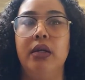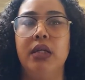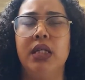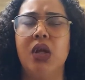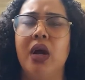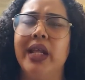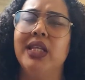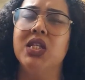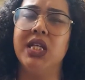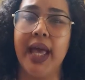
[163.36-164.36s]

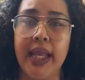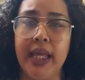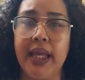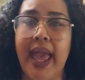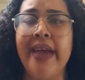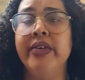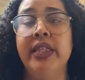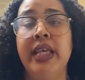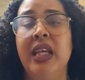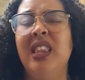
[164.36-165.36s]
started shedding
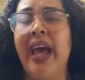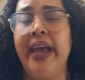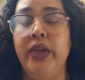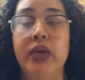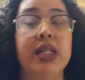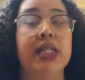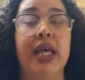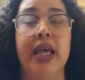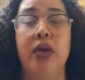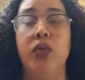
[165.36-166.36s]
everything that you could
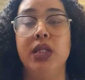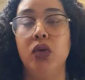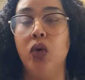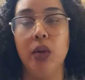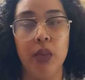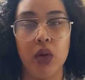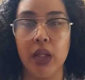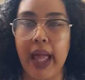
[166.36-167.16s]
say was normal.